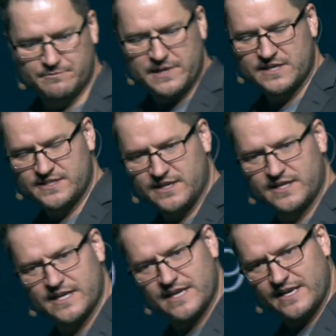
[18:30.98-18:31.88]
and metadata
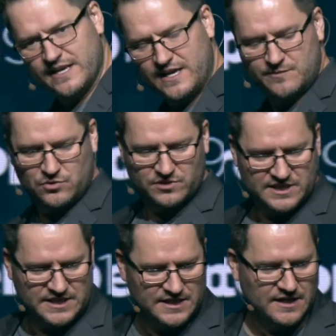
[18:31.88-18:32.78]
can enable
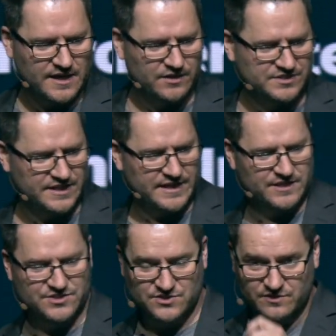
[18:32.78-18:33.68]
key IoT
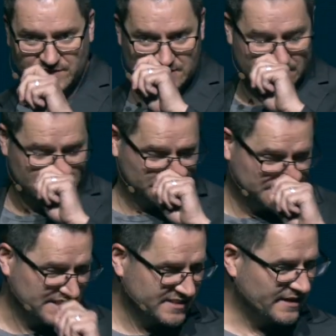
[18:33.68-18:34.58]
edge services.
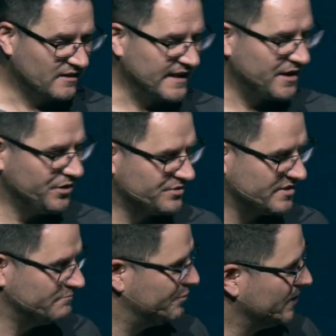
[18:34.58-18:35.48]
This can allow you
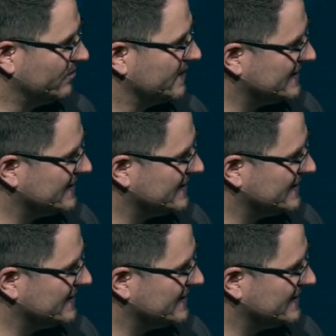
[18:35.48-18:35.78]
to build